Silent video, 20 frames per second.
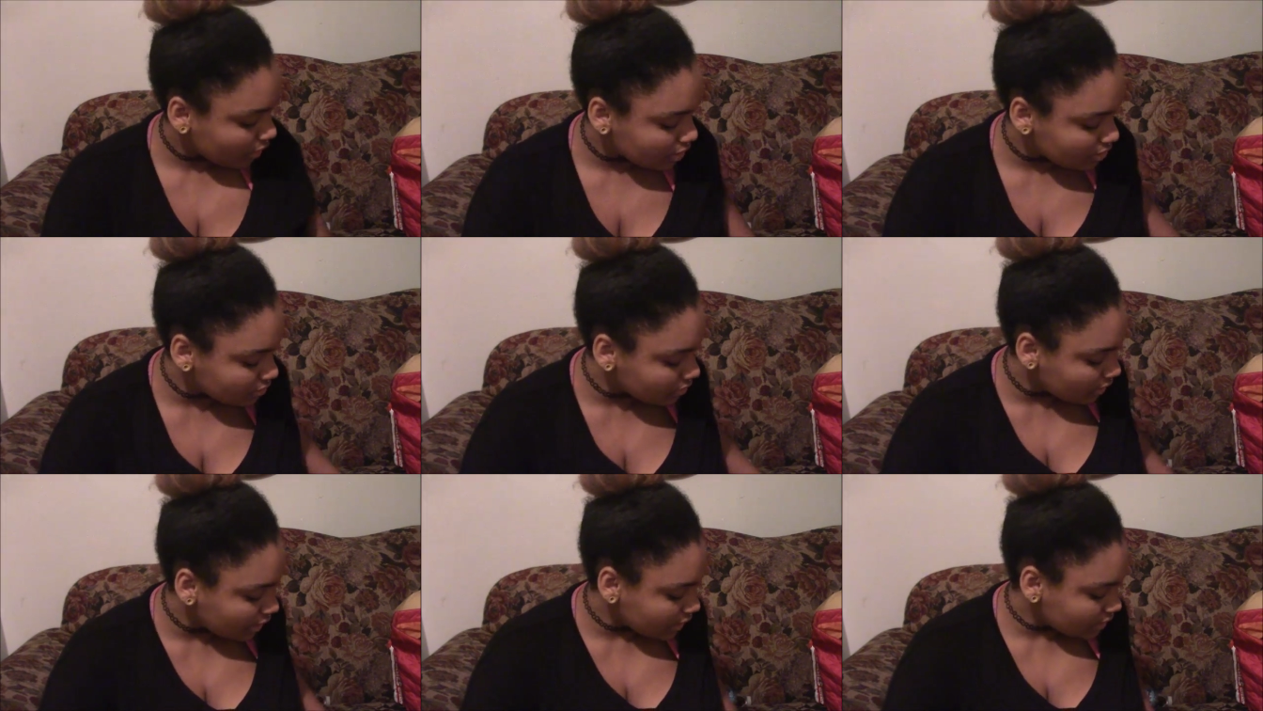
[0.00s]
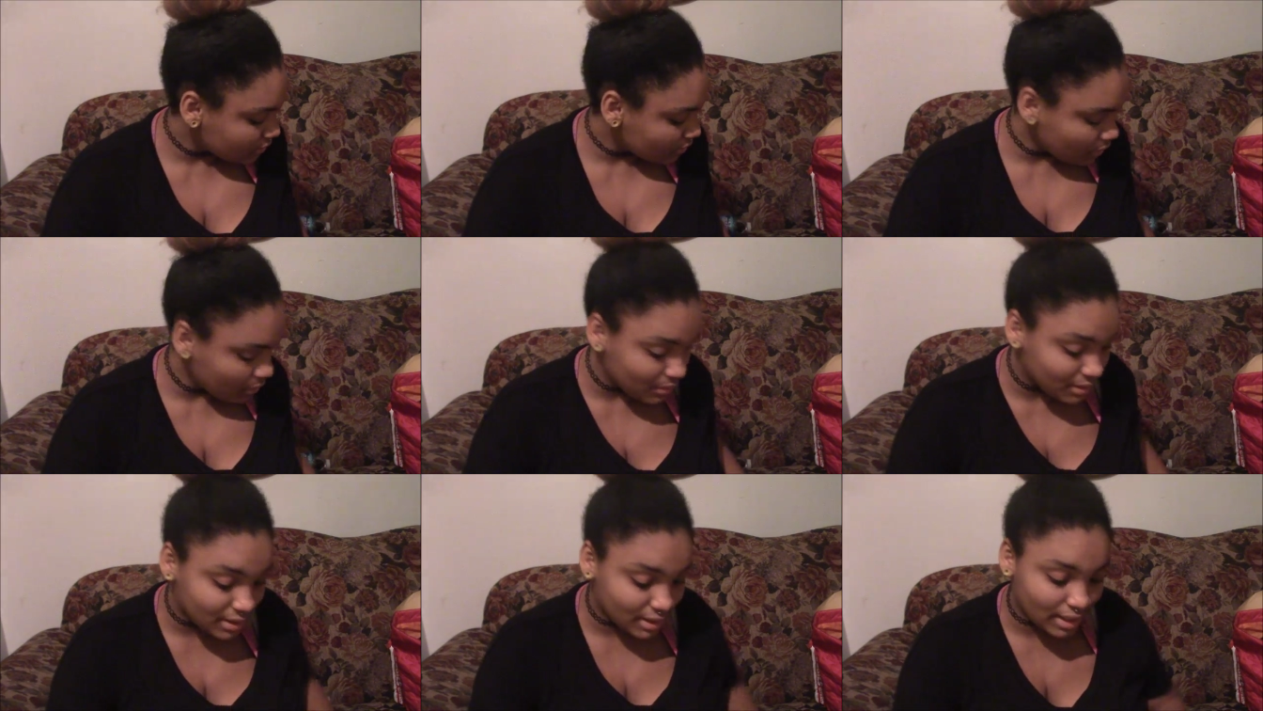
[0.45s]
So that's
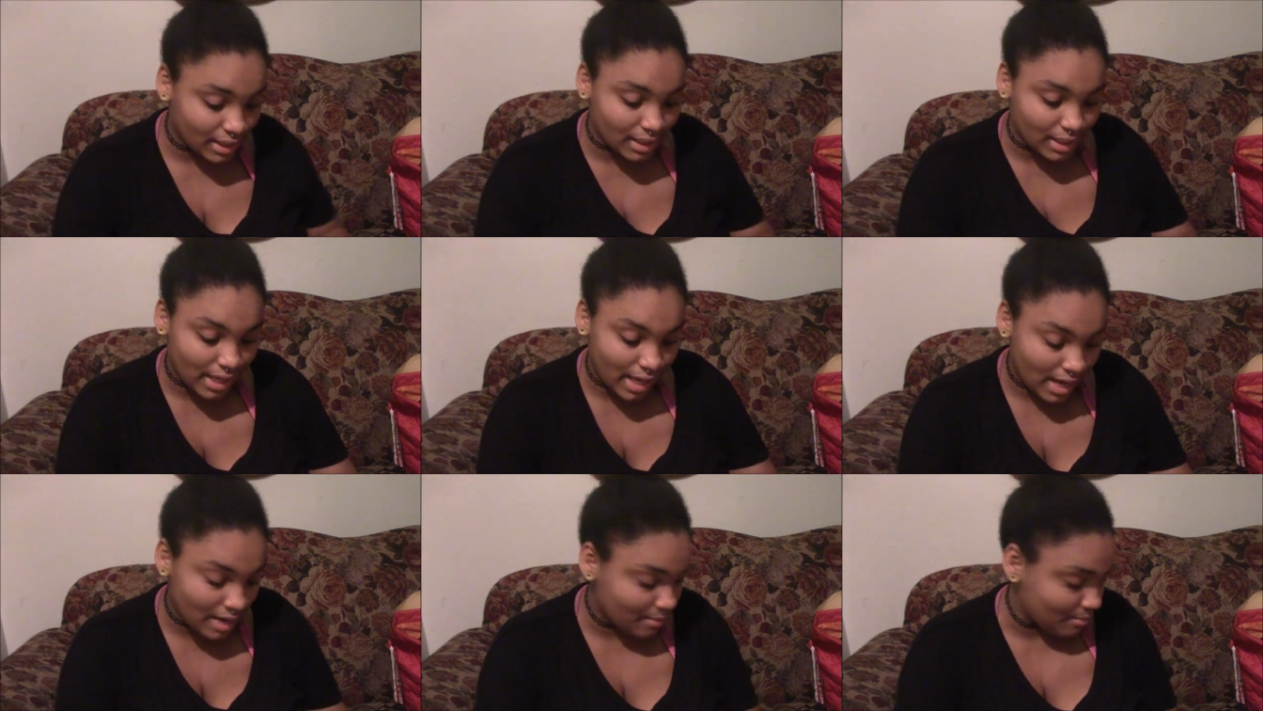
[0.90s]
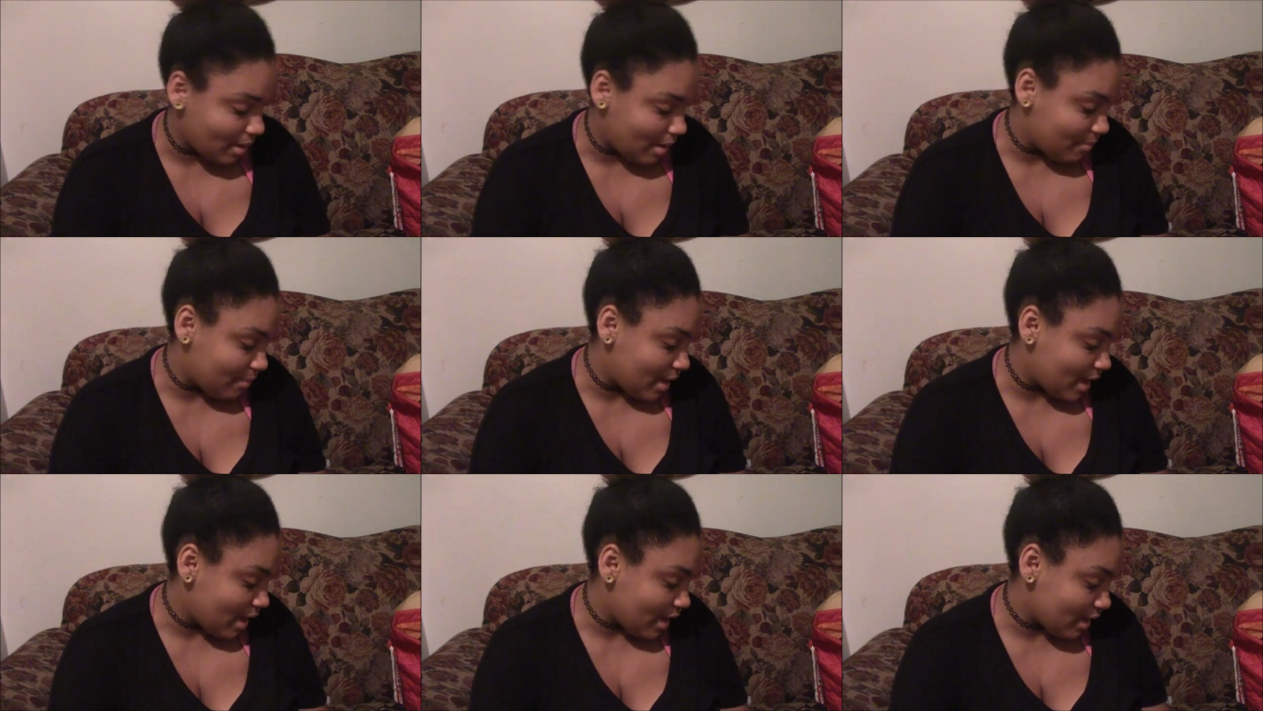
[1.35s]
what was in my
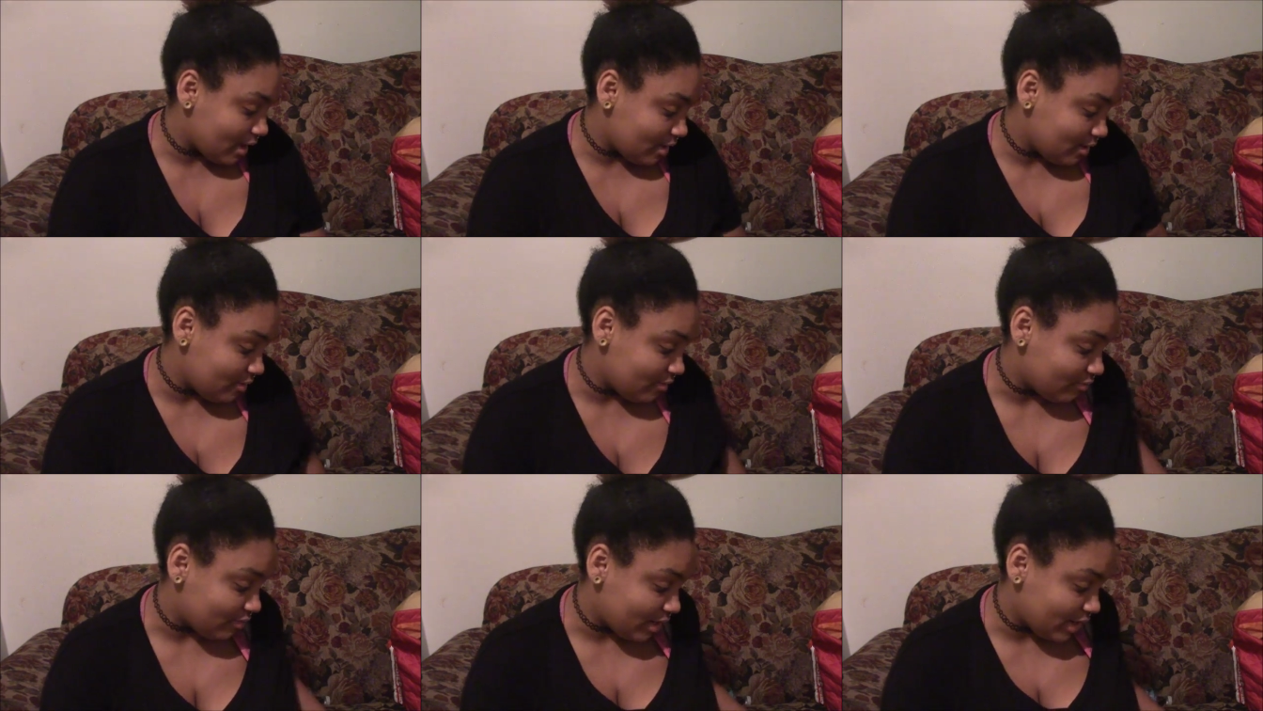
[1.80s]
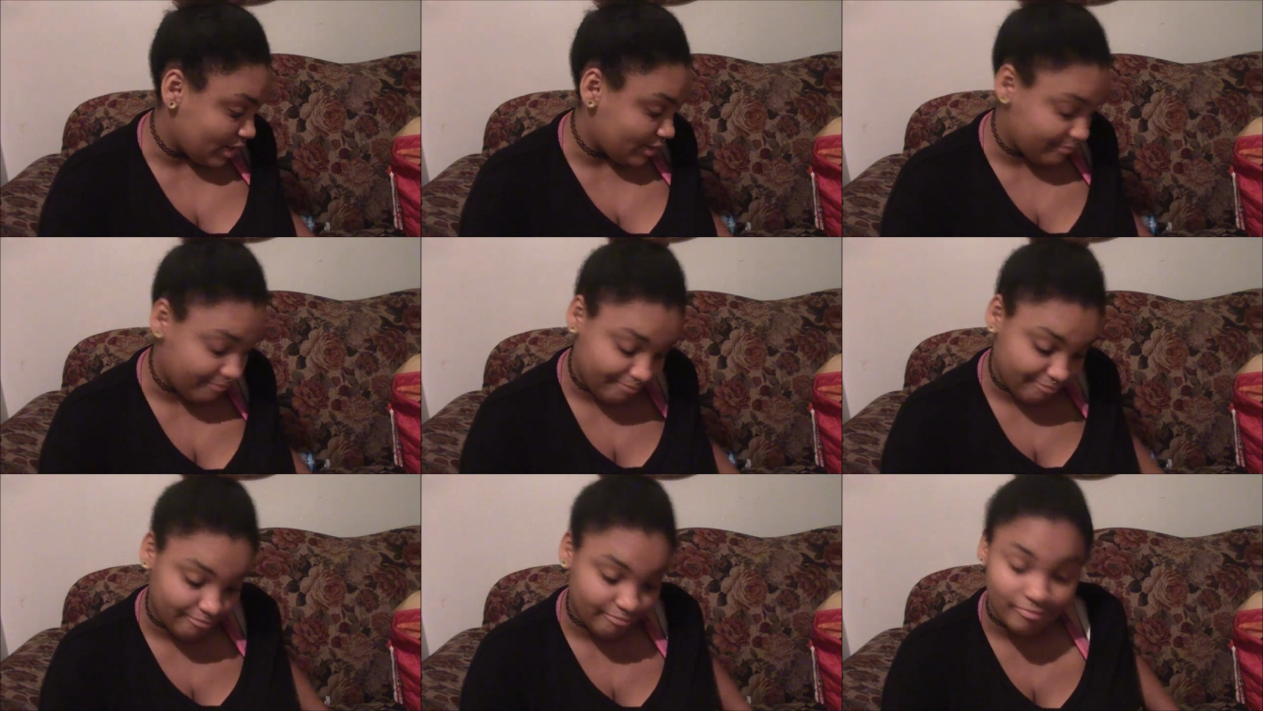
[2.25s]
bag,
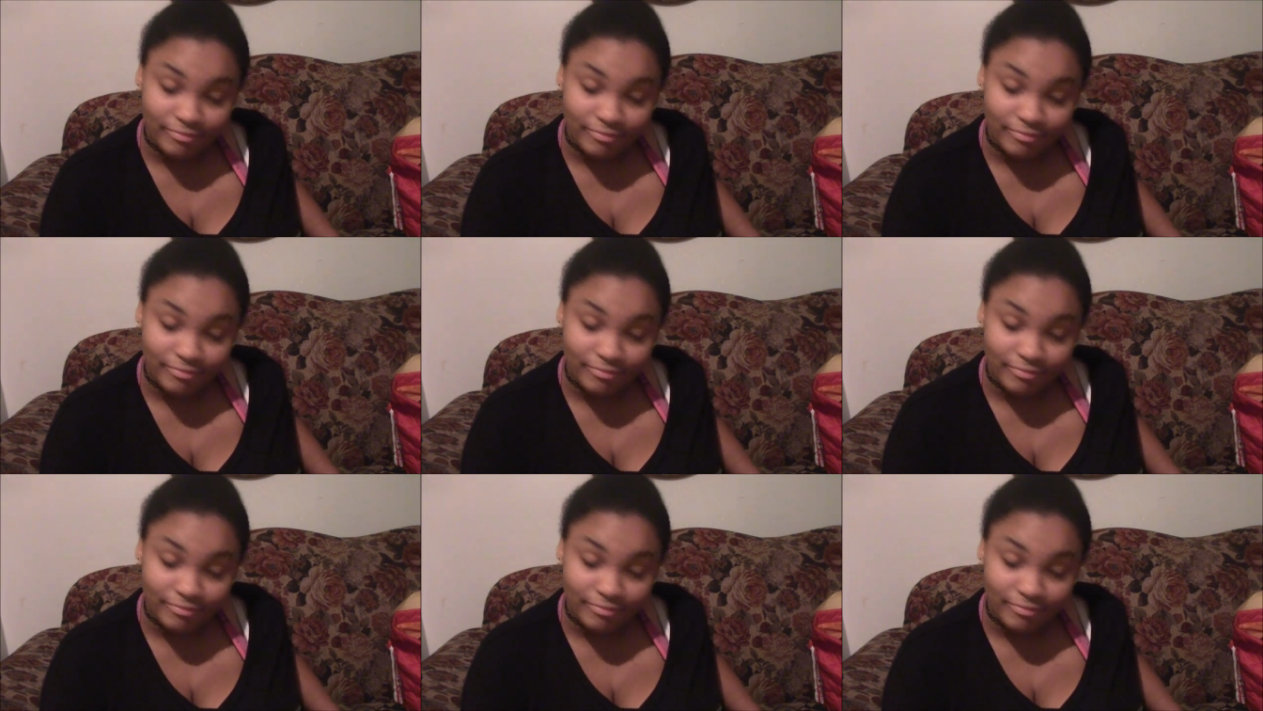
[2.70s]
right?